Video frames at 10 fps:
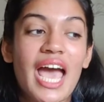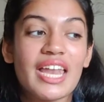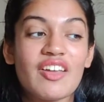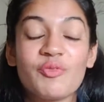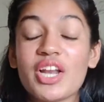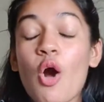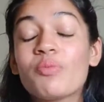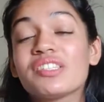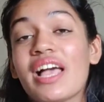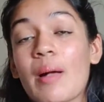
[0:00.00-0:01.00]
and I've been
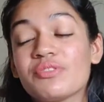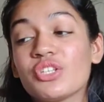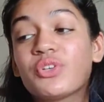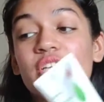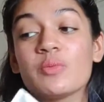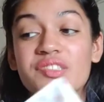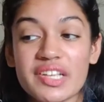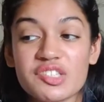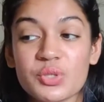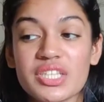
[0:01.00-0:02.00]
absolutely
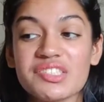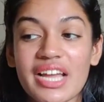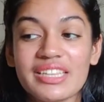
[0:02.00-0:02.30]
obsessed with this.